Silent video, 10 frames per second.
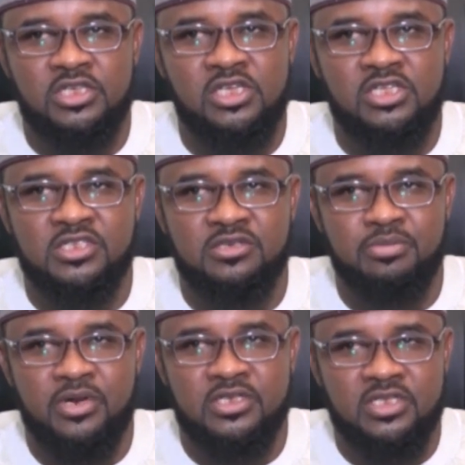he is a
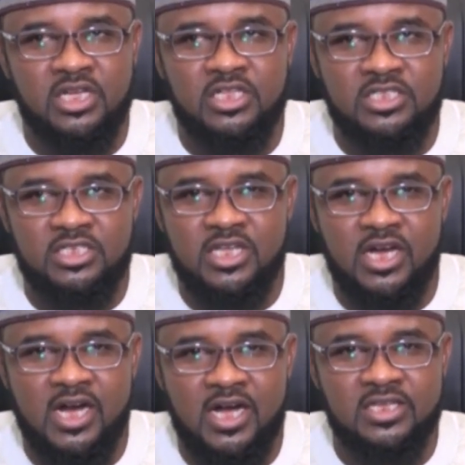personality
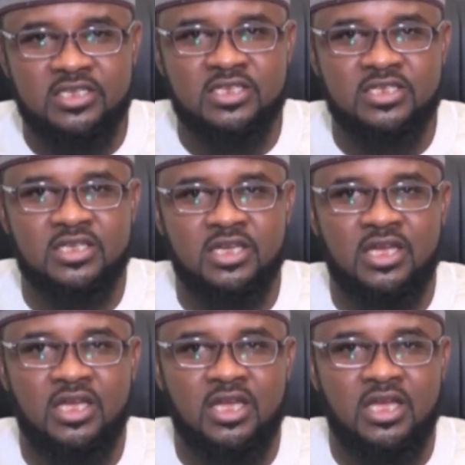that has
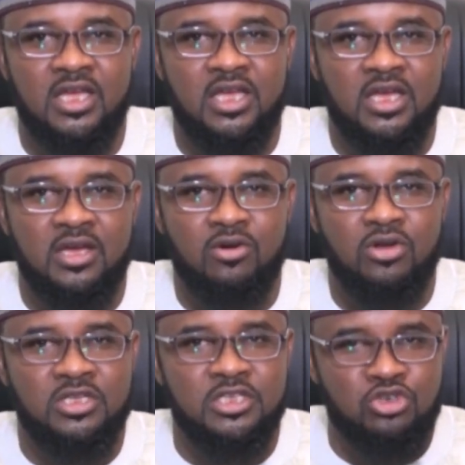
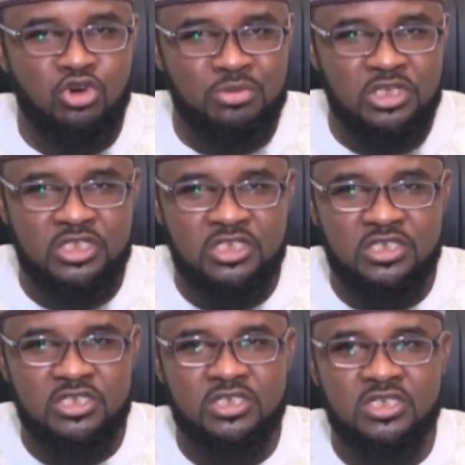his
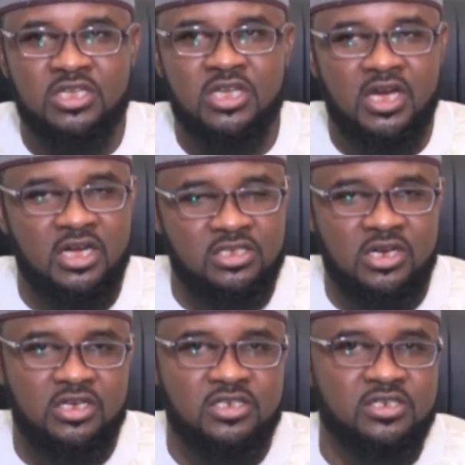communities at
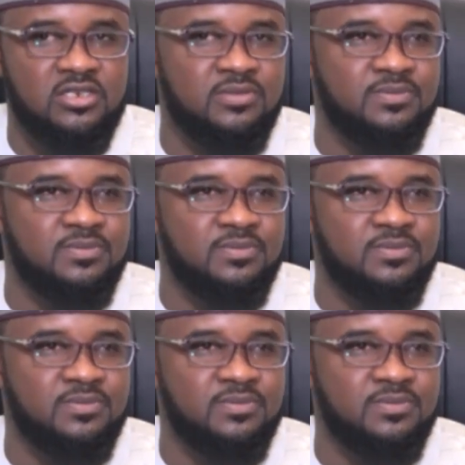heart.